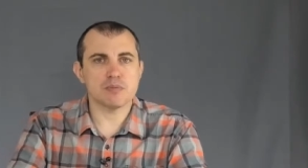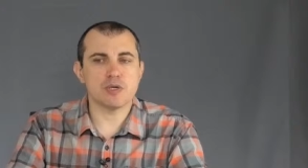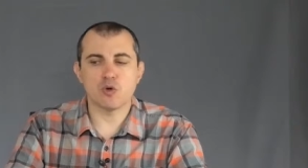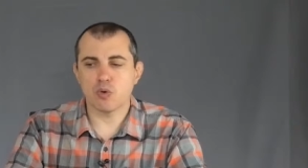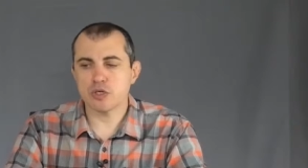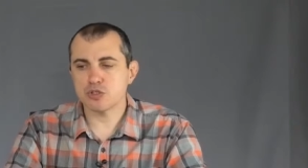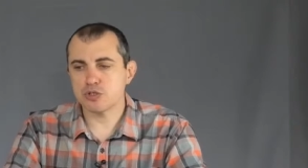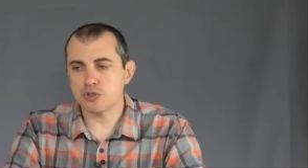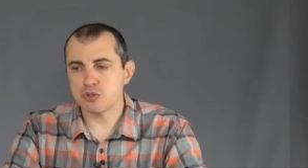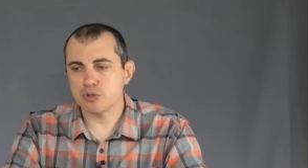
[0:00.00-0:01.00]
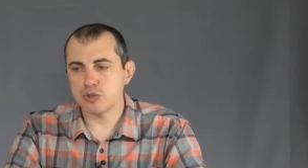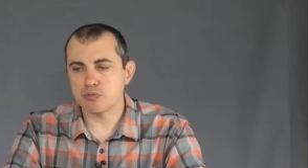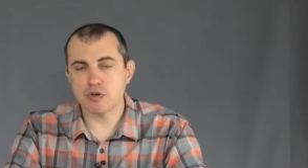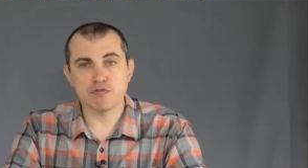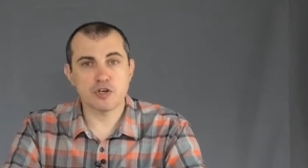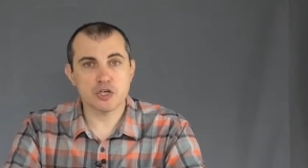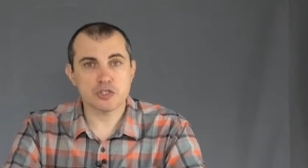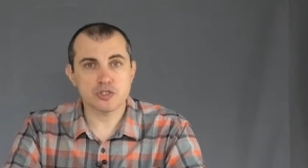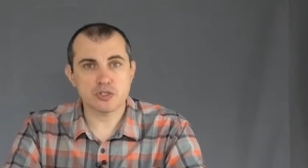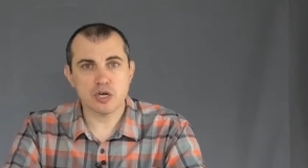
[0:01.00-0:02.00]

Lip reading: in order to reverse